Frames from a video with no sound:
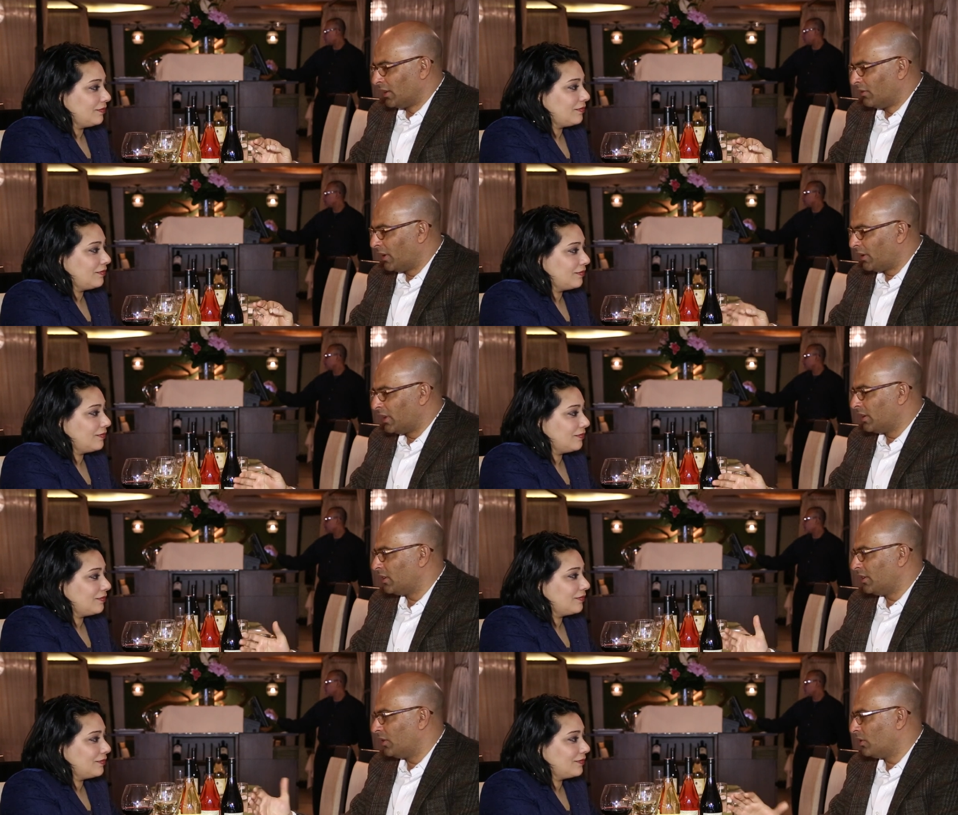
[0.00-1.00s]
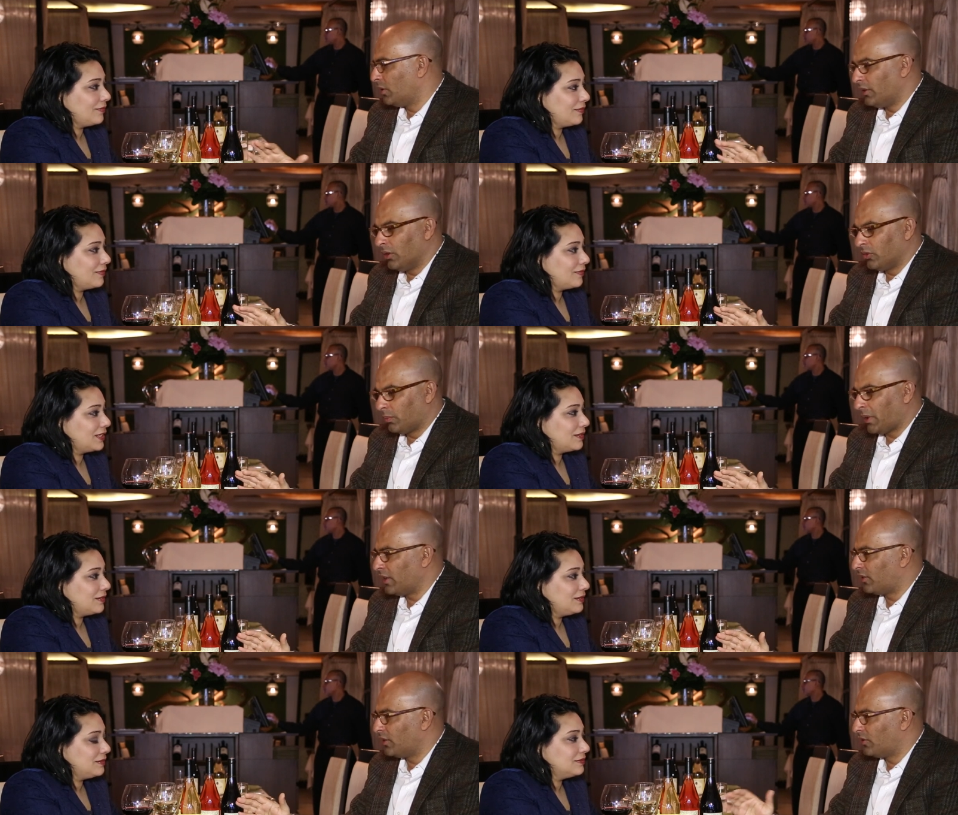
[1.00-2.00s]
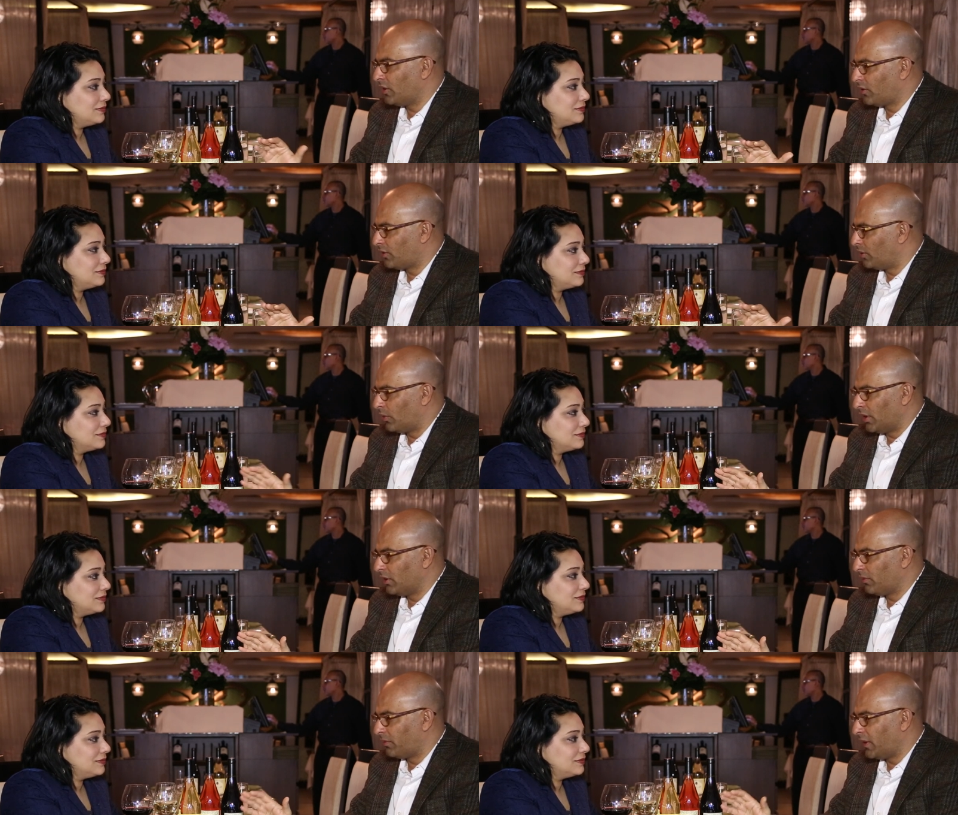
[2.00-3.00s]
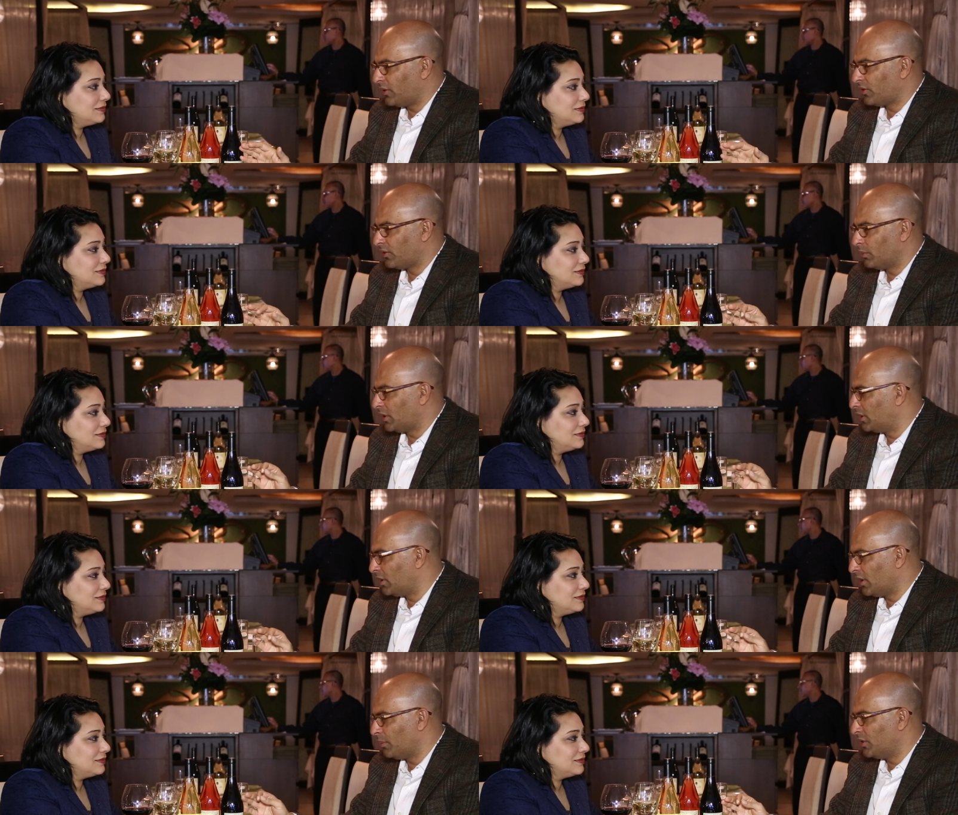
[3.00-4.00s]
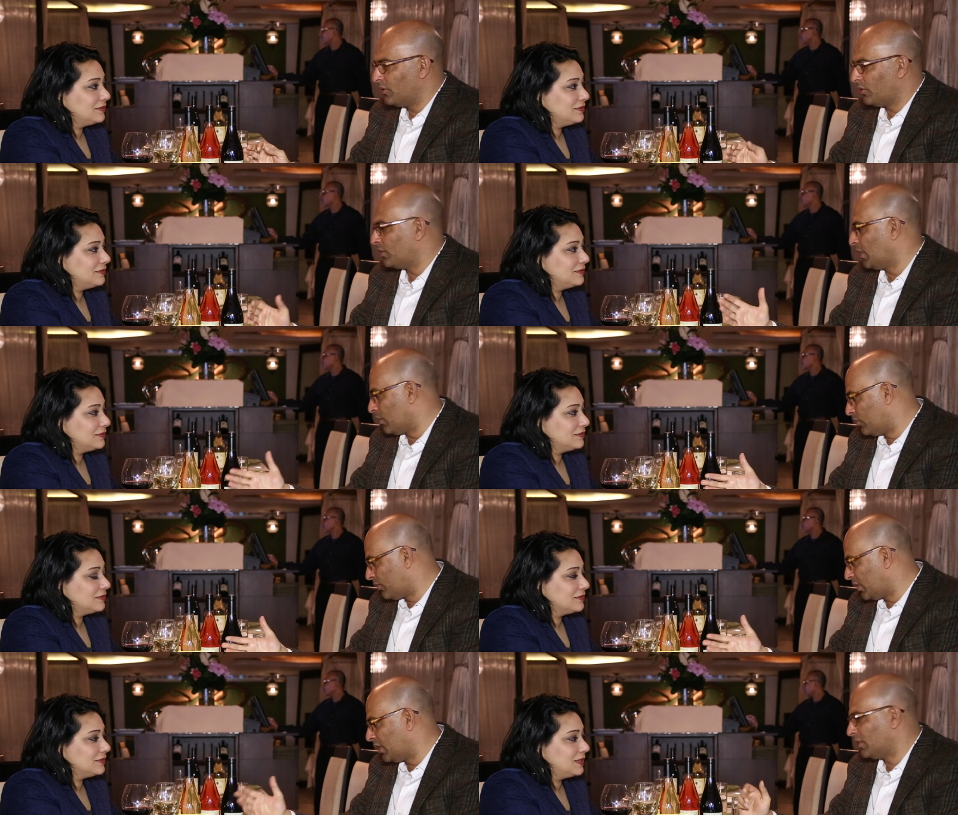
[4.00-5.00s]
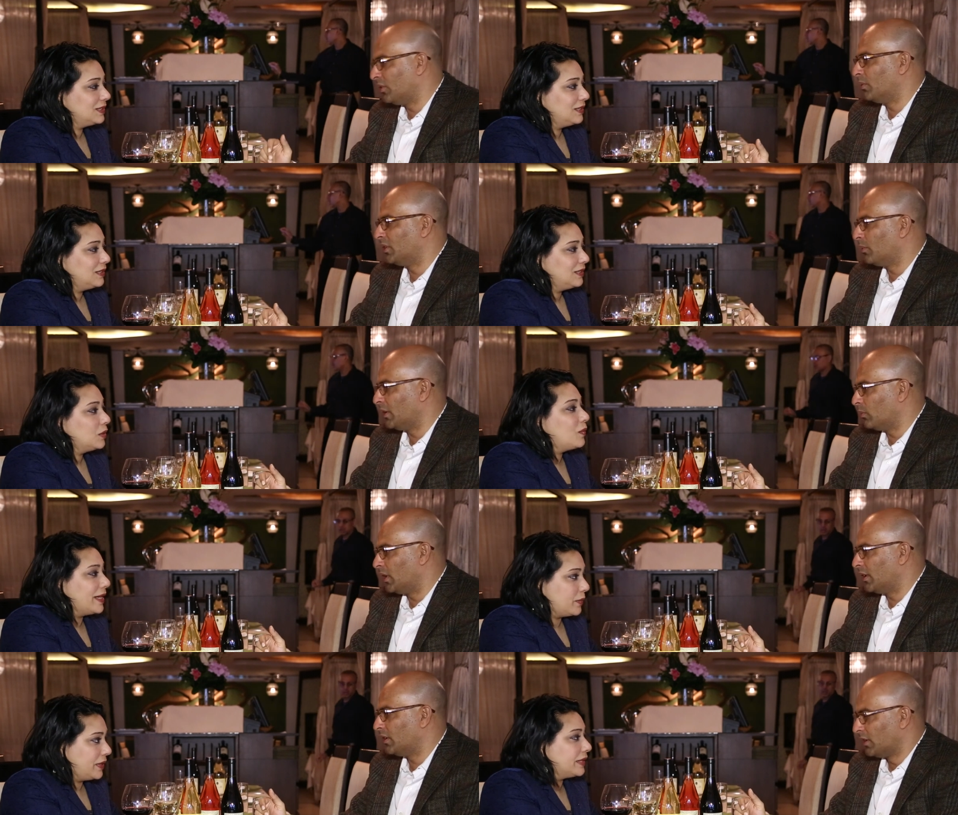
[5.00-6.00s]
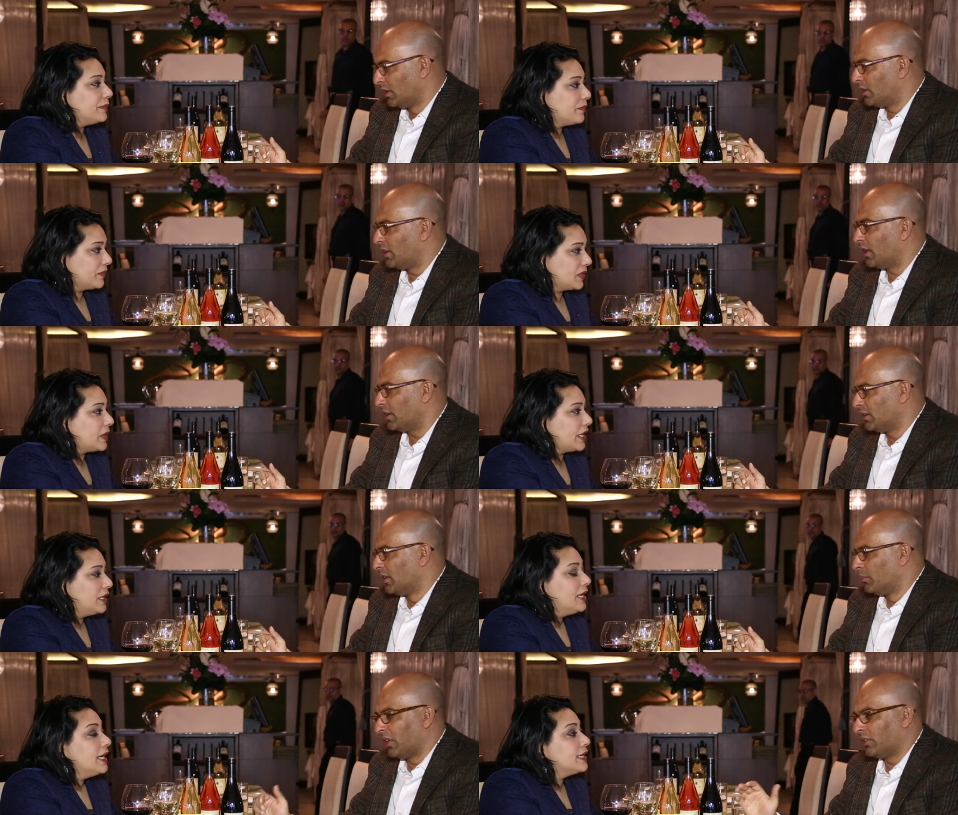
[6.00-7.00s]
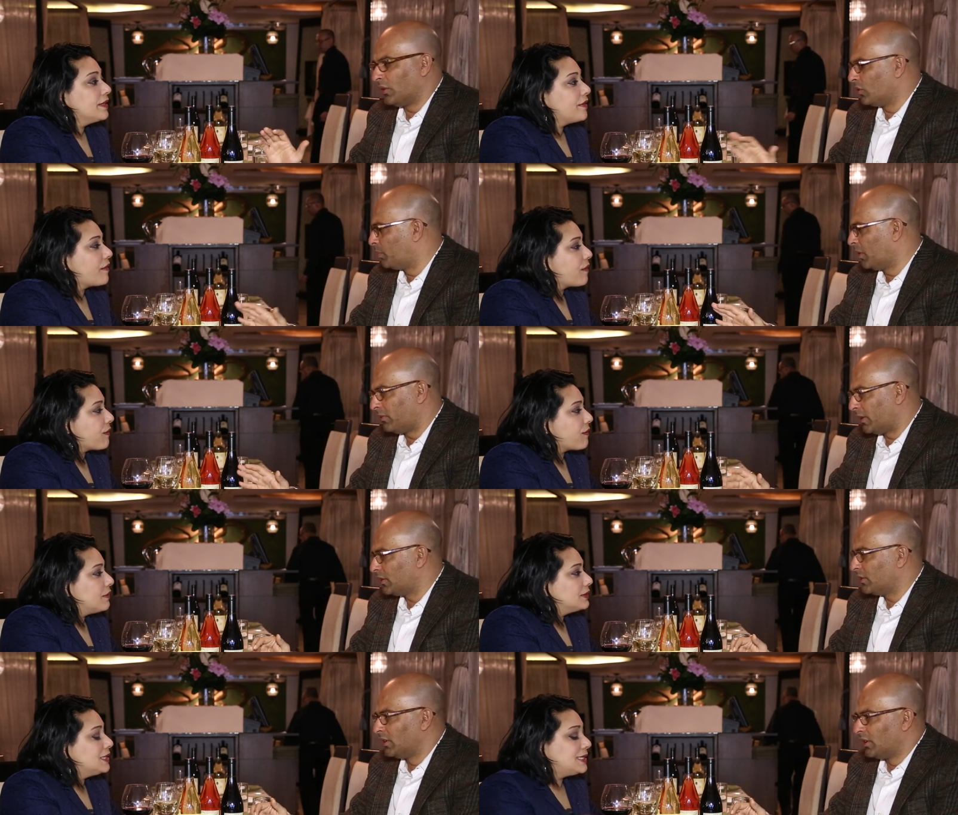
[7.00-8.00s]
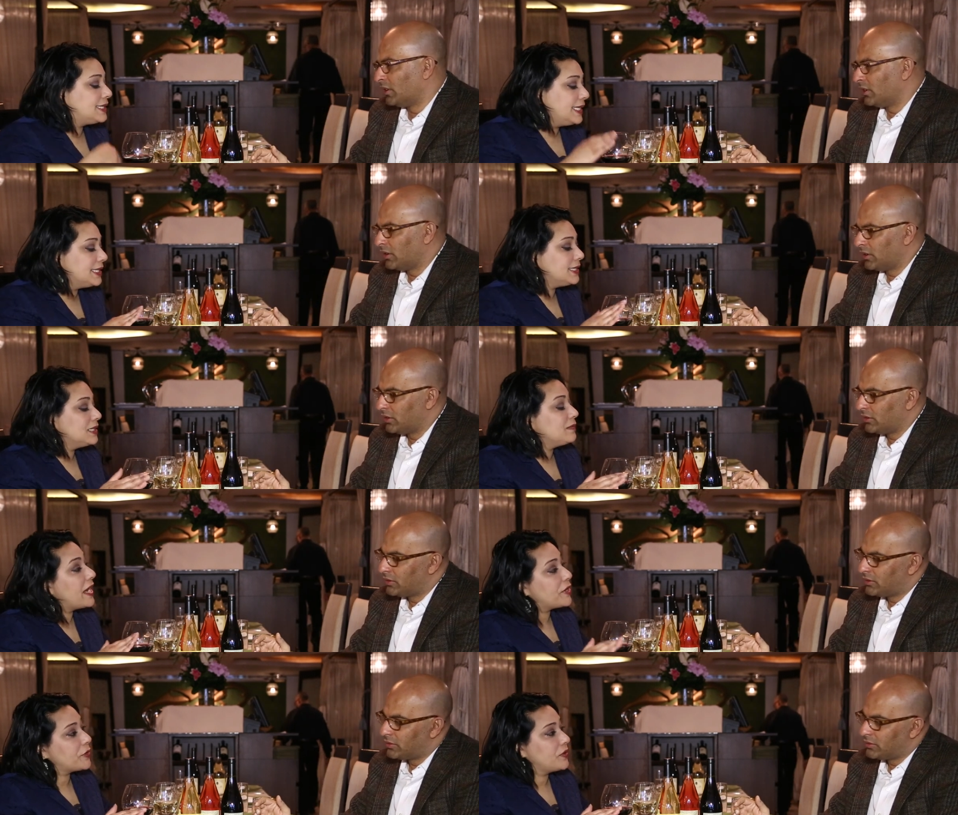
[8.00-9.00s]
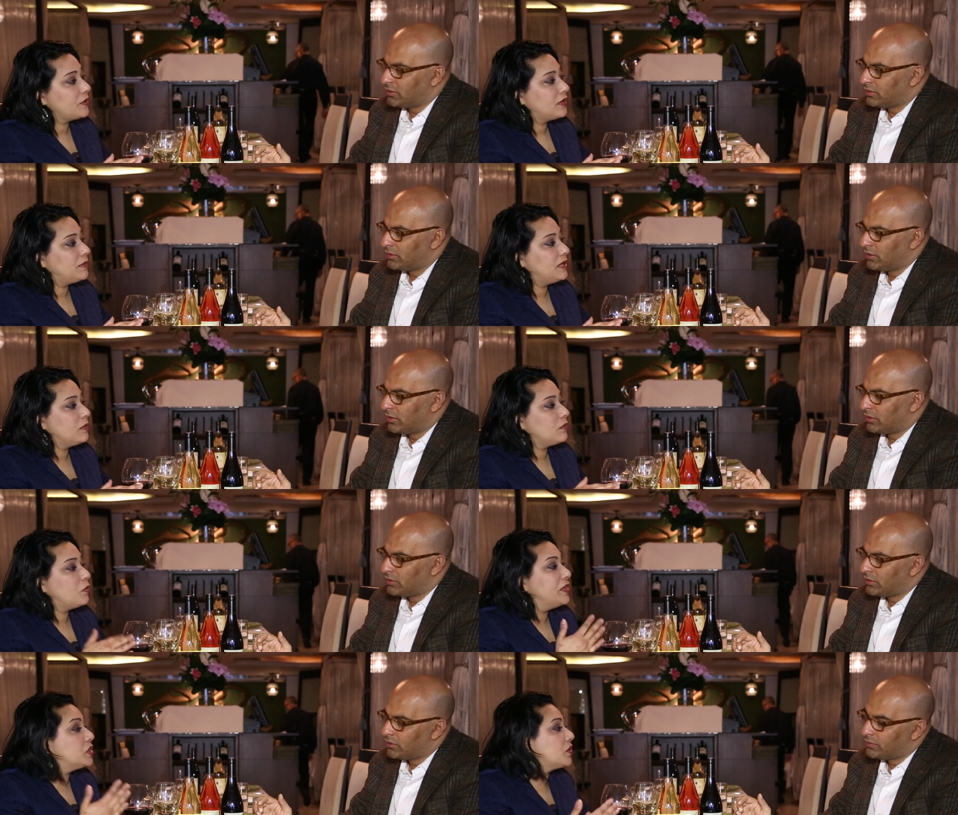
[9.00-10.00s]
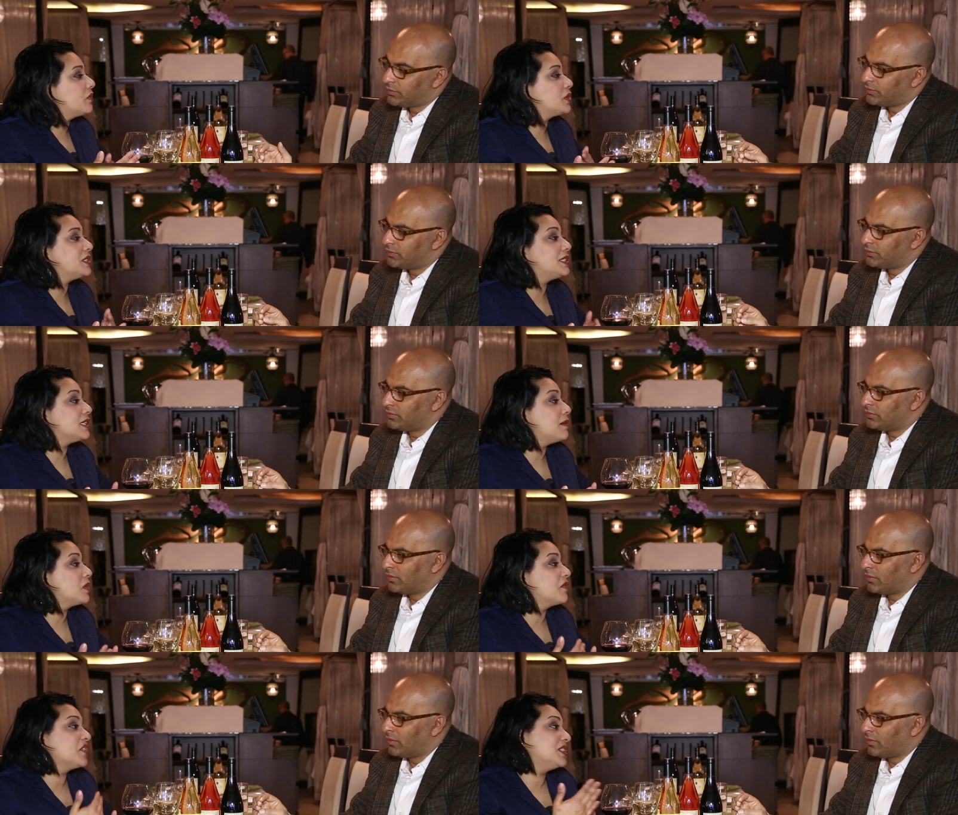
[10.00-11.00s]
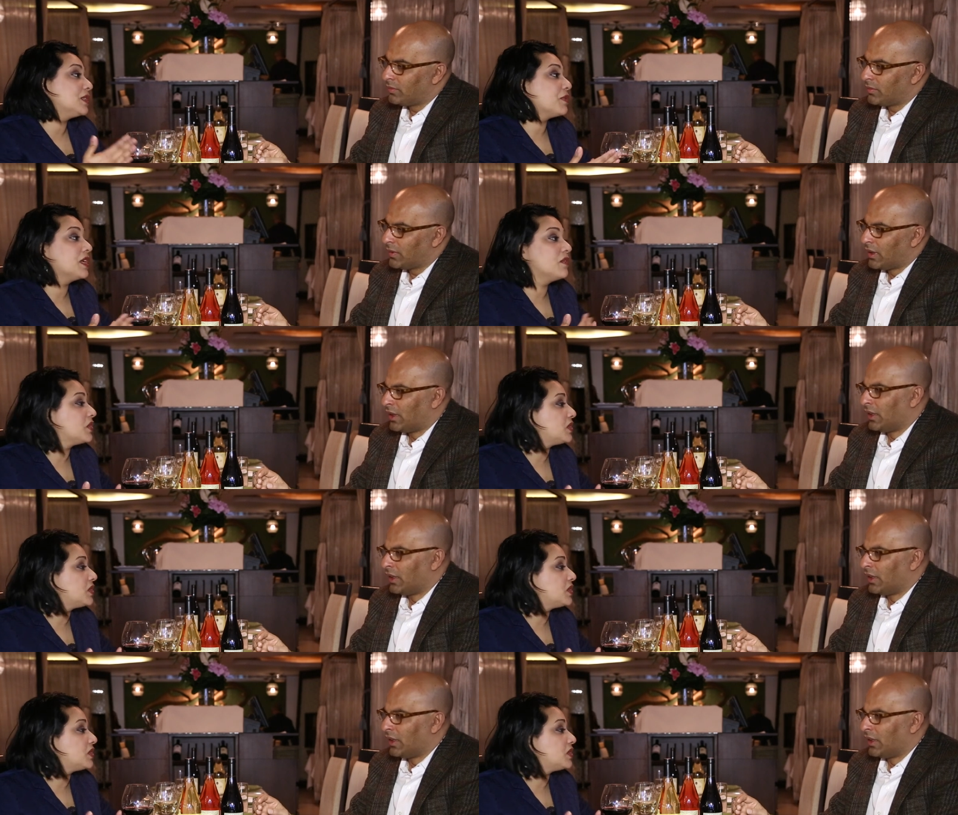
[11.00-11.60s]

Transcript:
Speaker 1: very little, you know, no spices, just grilled fish with a little lemon juice, I would say go with the white
Speaker 2: wine. Yeah. Okay. Because it goes perfect. Does seasons matter? I mean, winter versus summer versus spring